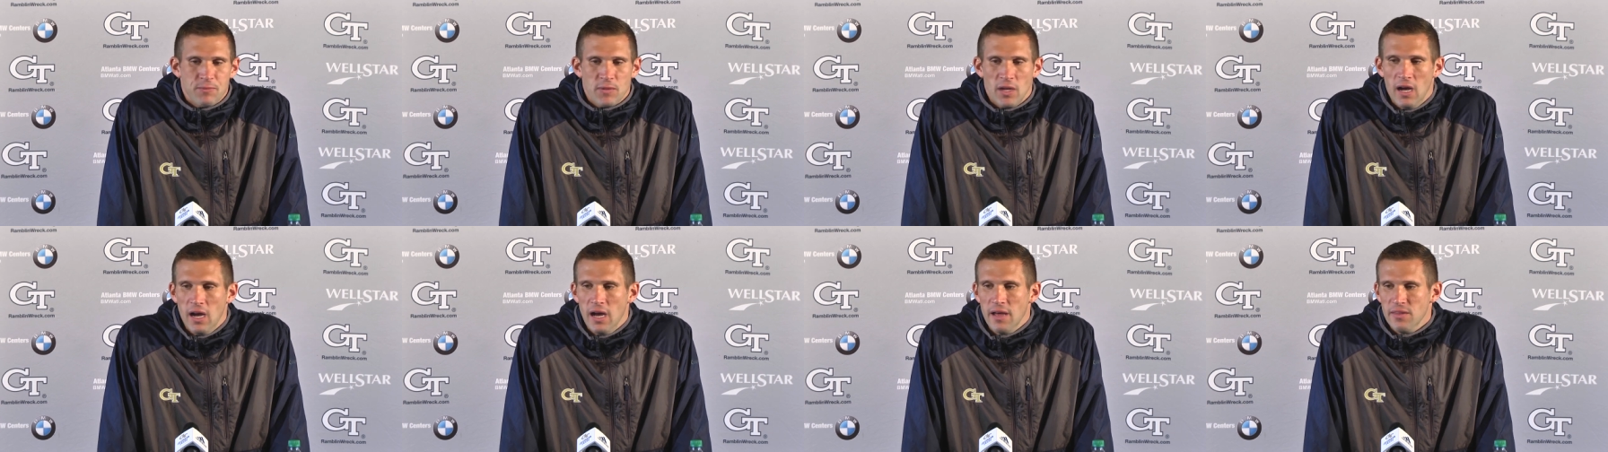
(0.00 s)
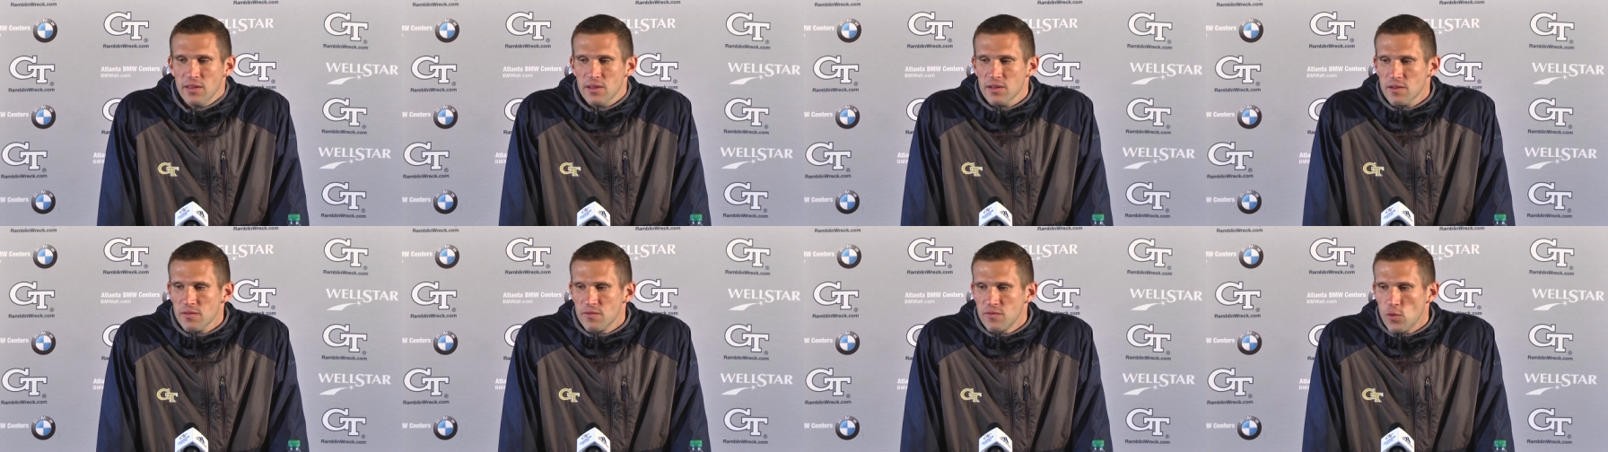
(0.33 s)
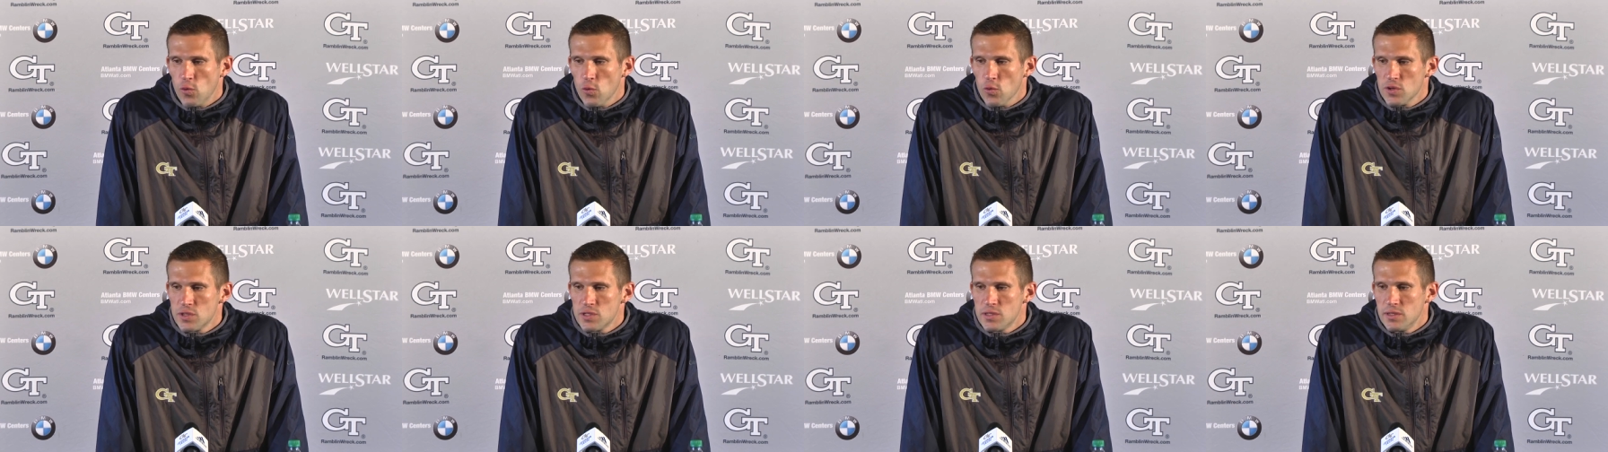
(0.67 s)
And then, of
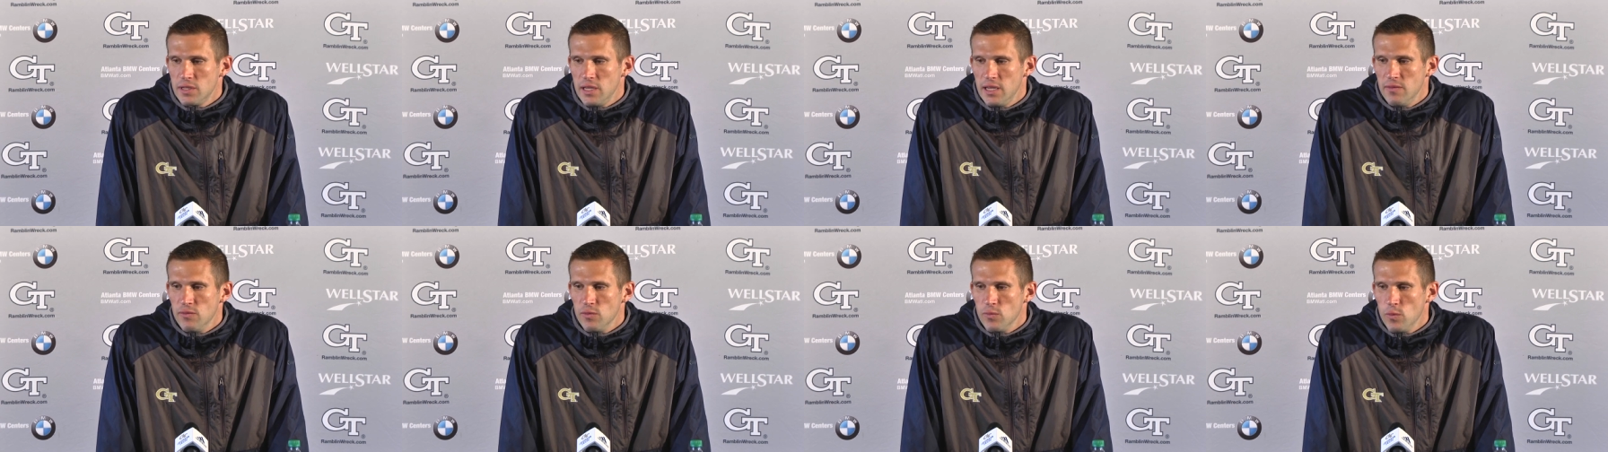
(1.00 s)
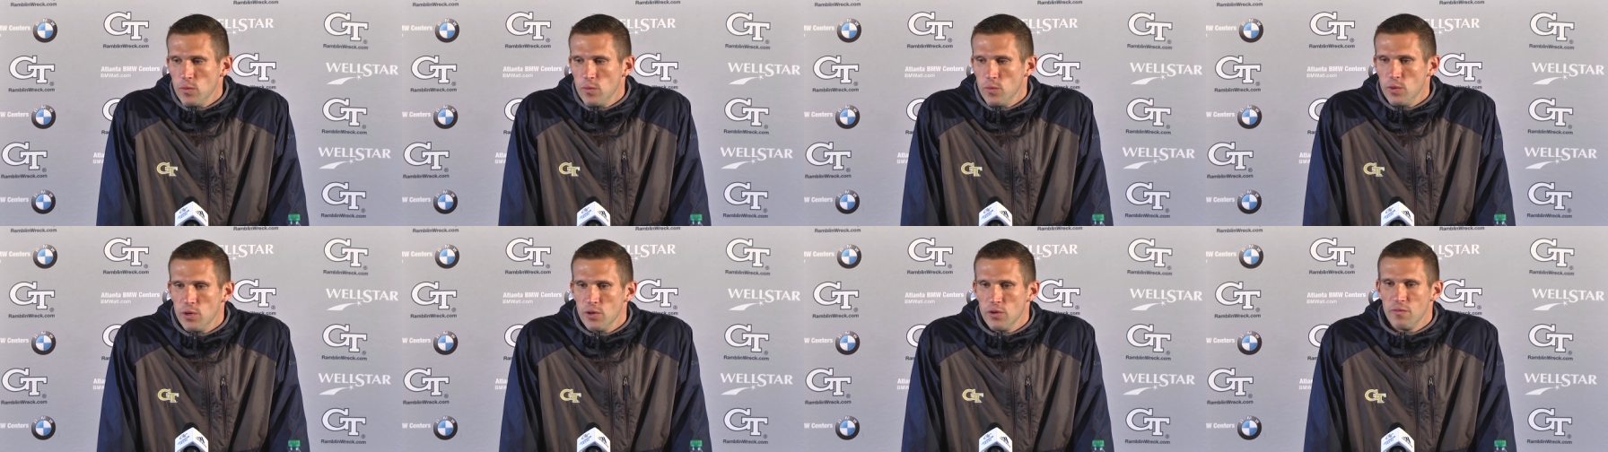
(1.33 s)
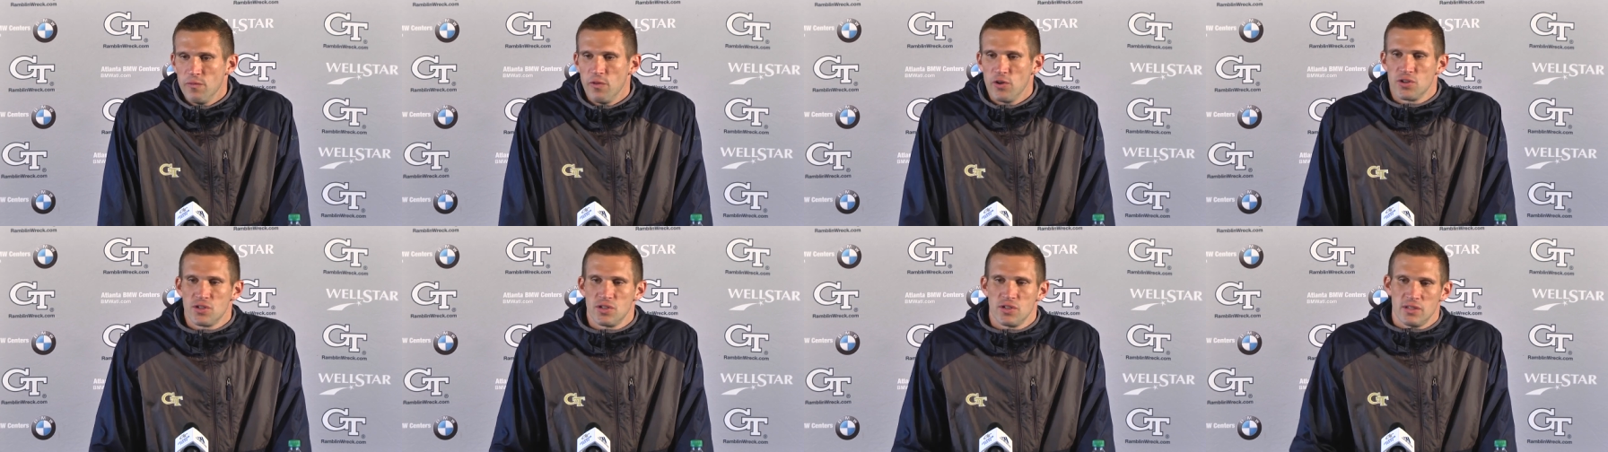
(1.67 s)
course, even when we're
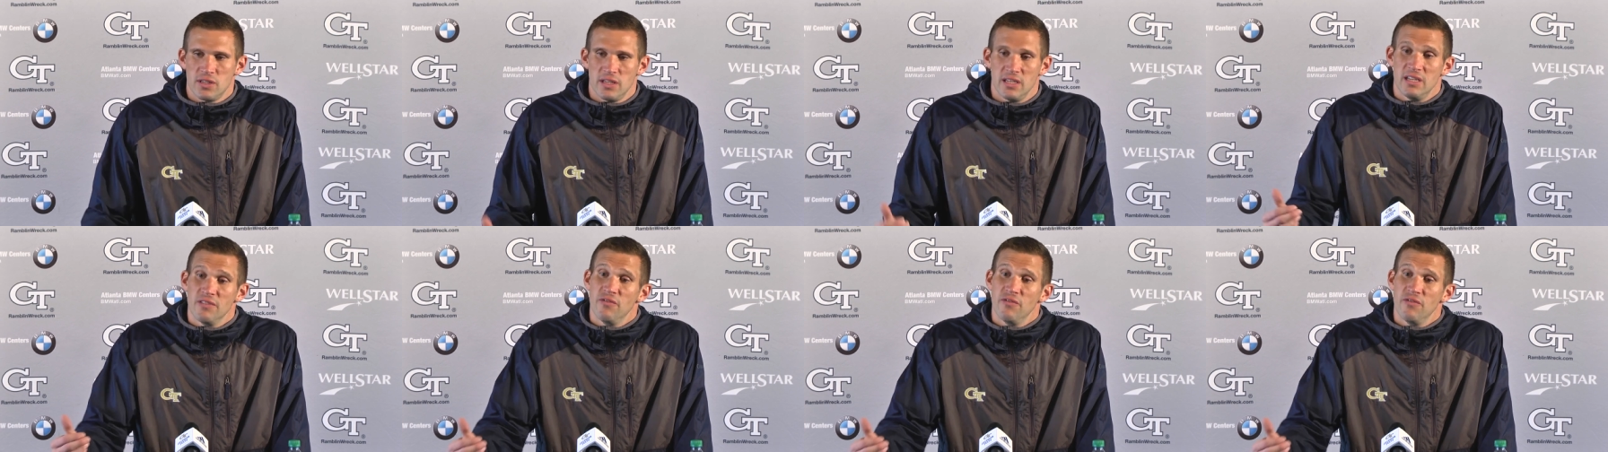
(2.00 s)
versus the